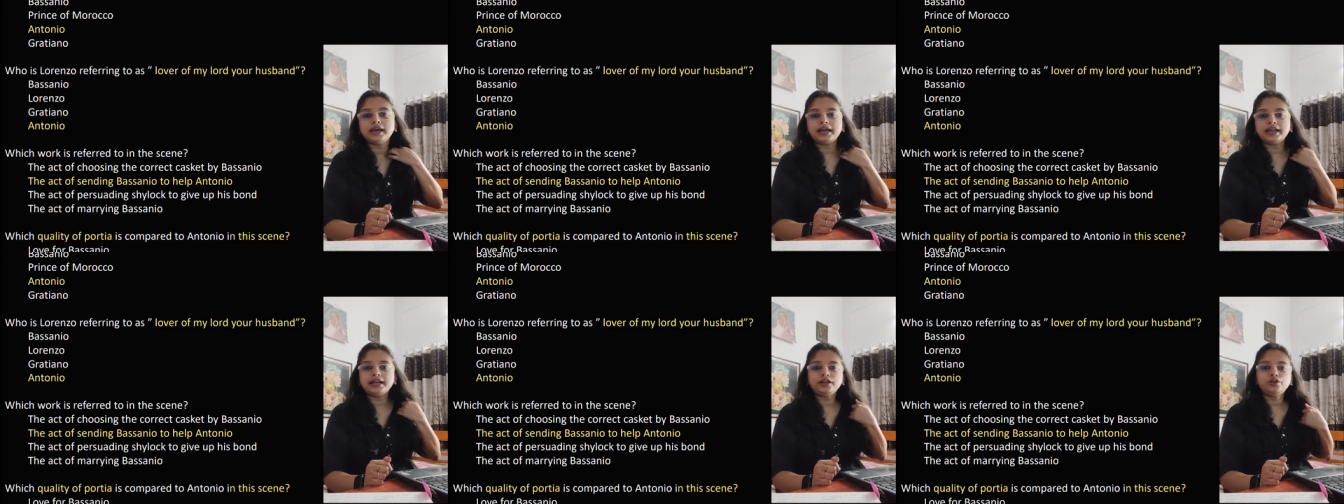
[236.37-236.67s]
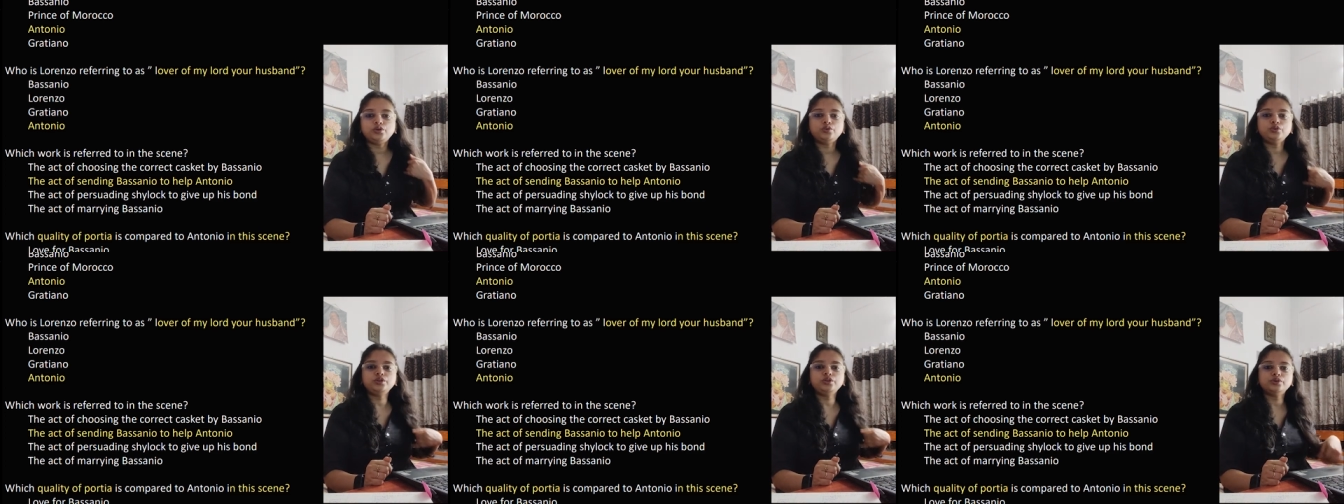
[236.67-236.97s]

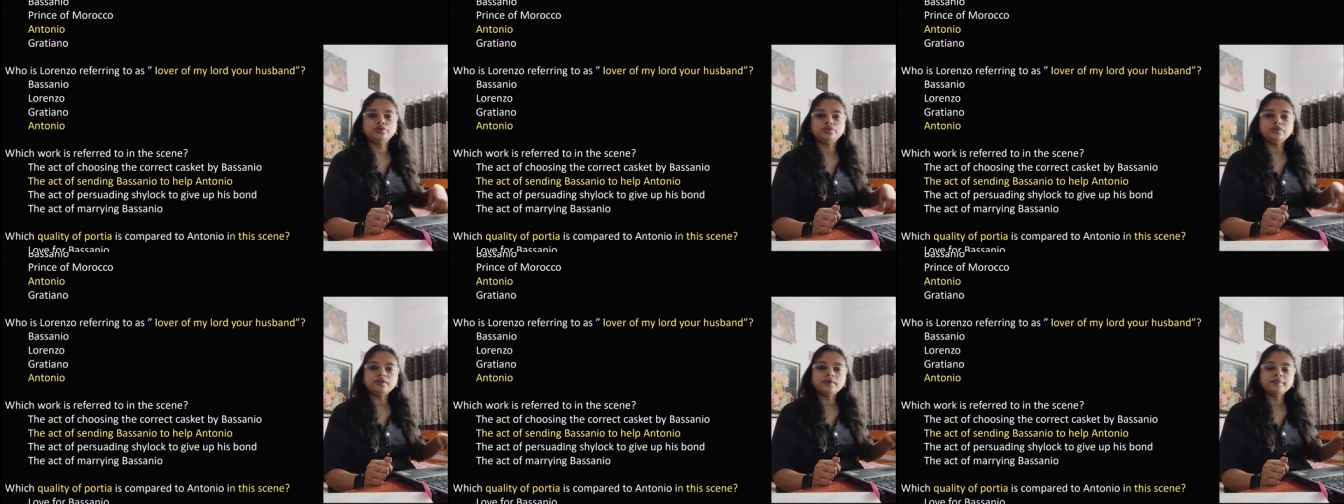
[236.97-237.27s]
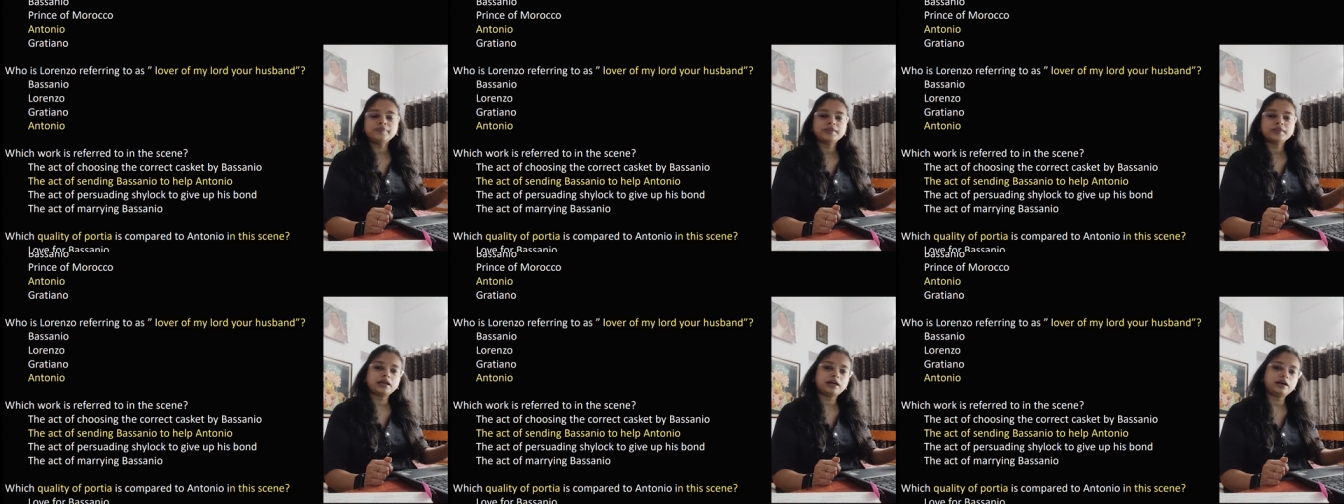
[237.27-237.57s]
Antonio
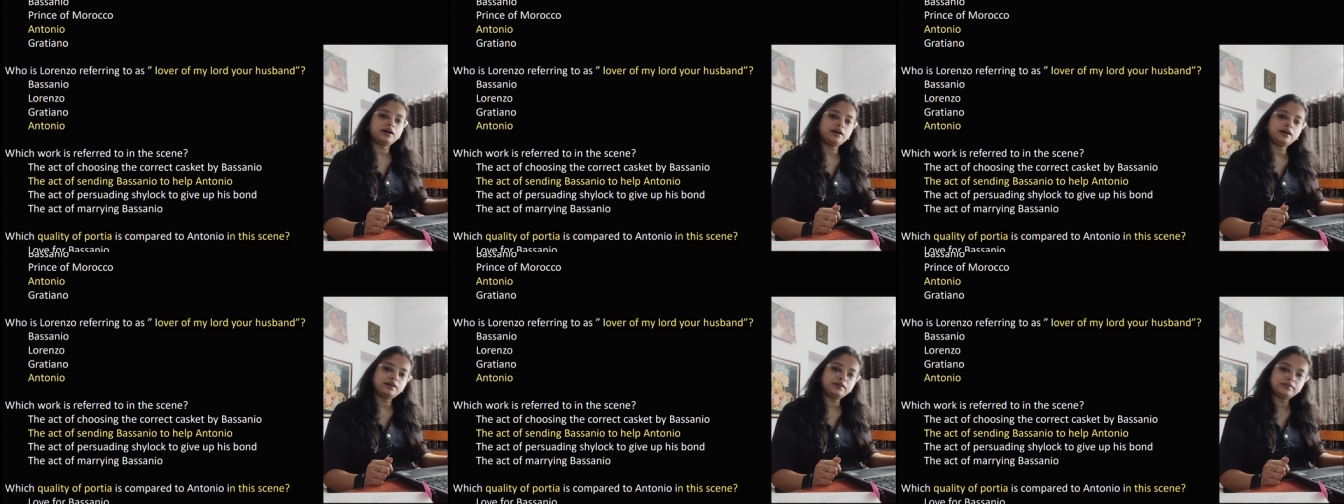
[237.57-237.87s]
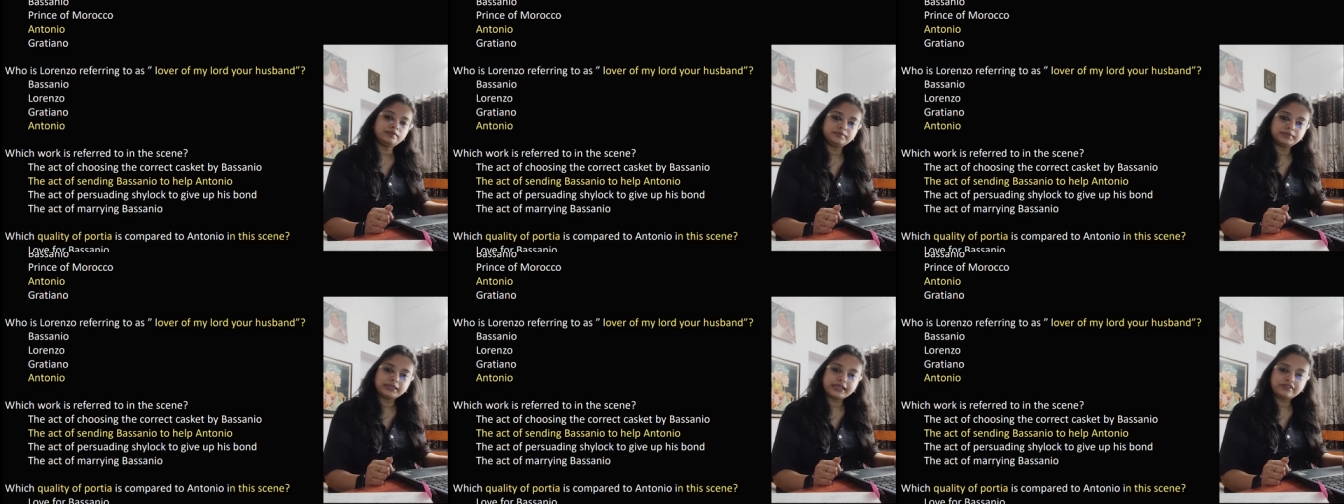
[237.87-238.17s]

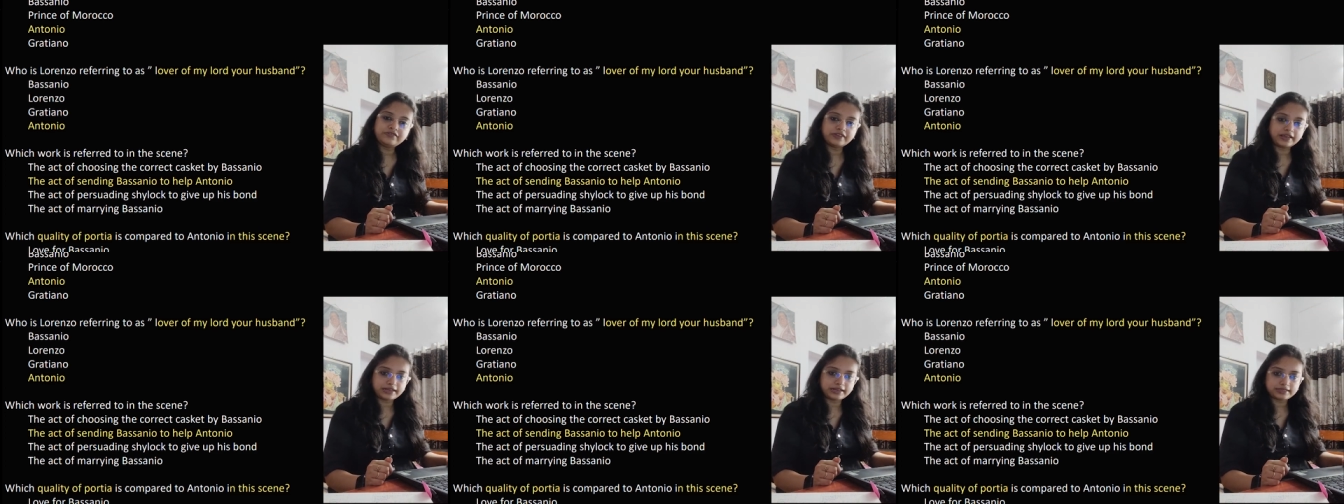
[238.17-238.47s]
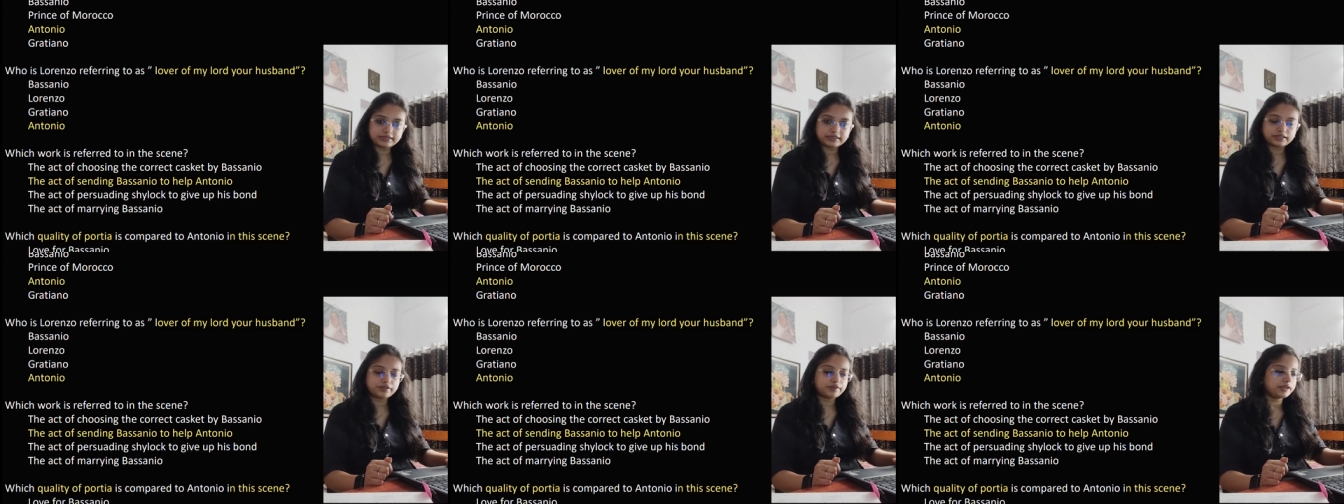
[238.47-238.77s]
um, in
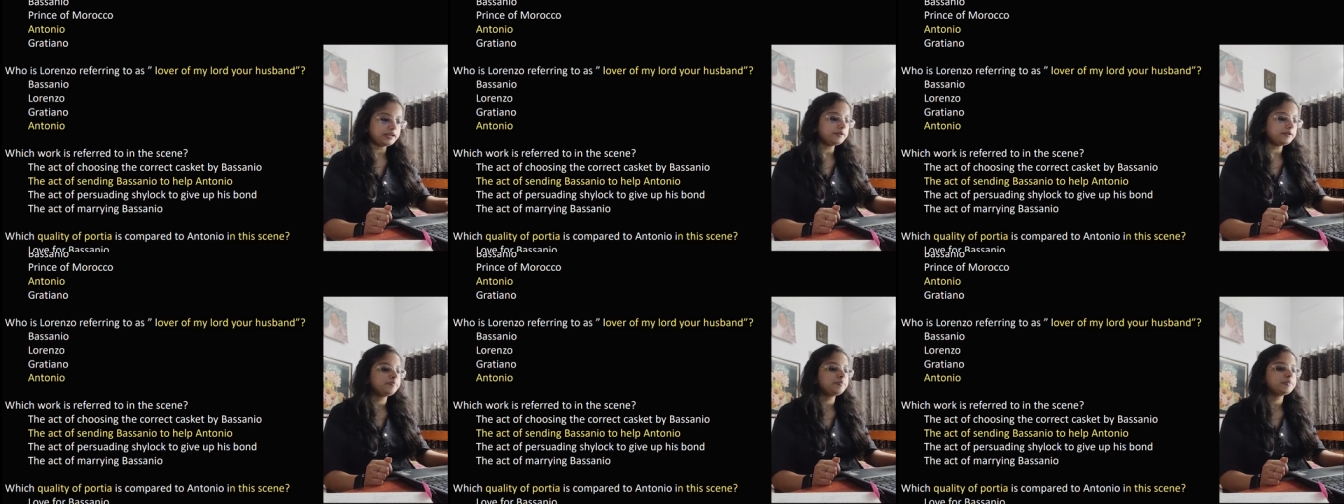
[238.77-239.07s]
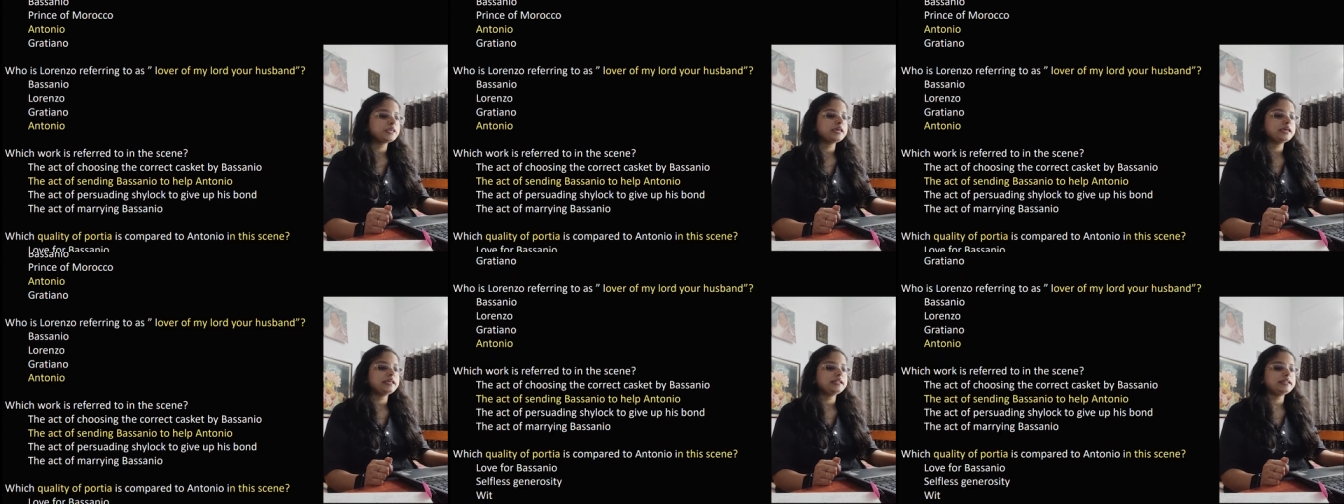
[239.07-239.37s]
Venice. Right.
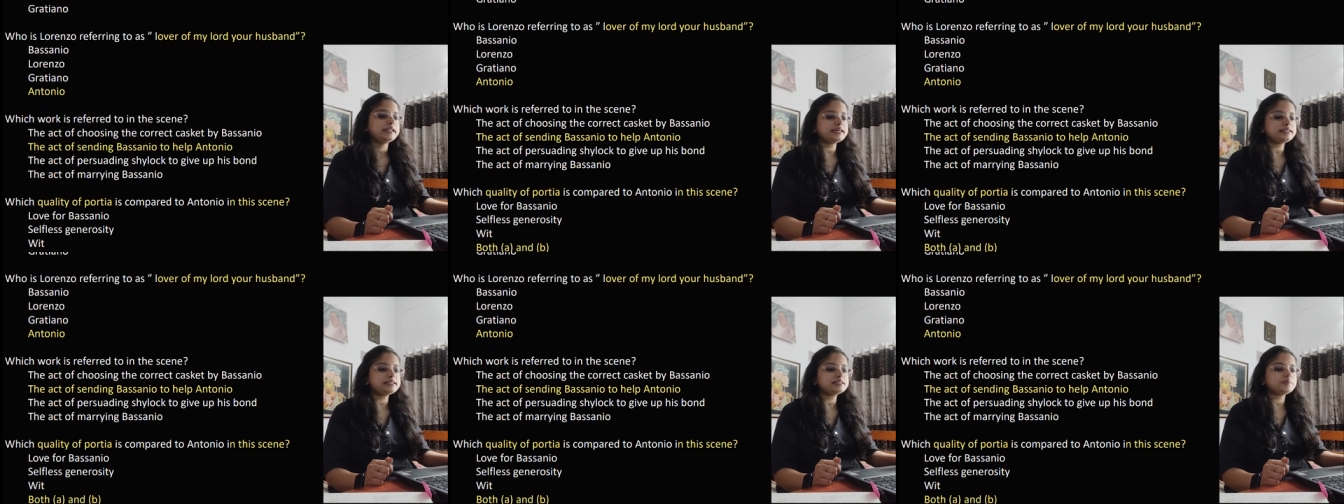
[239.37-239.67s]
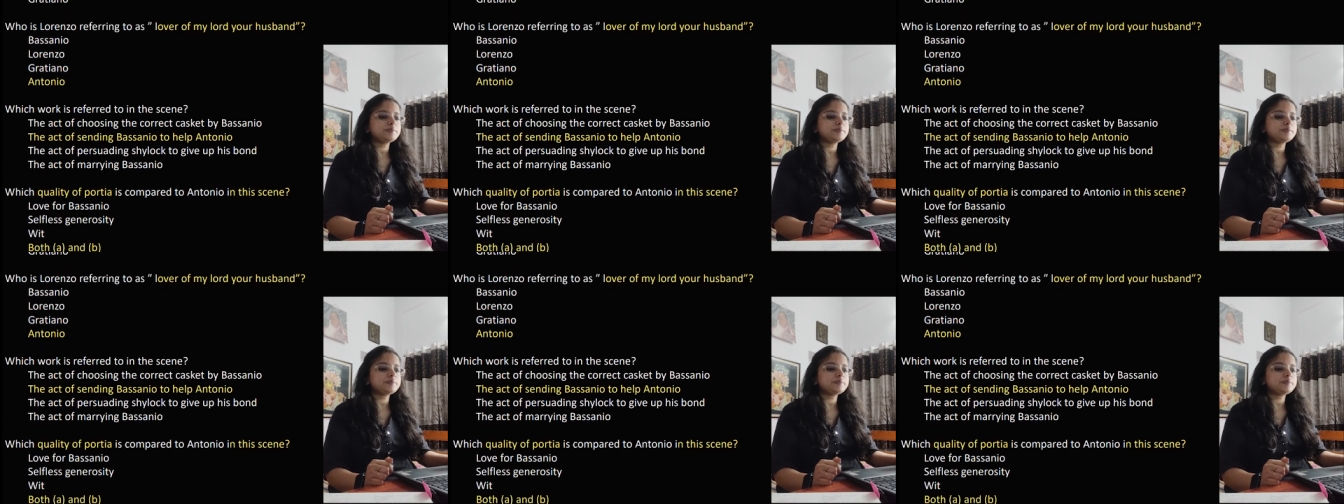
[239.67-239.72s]
Next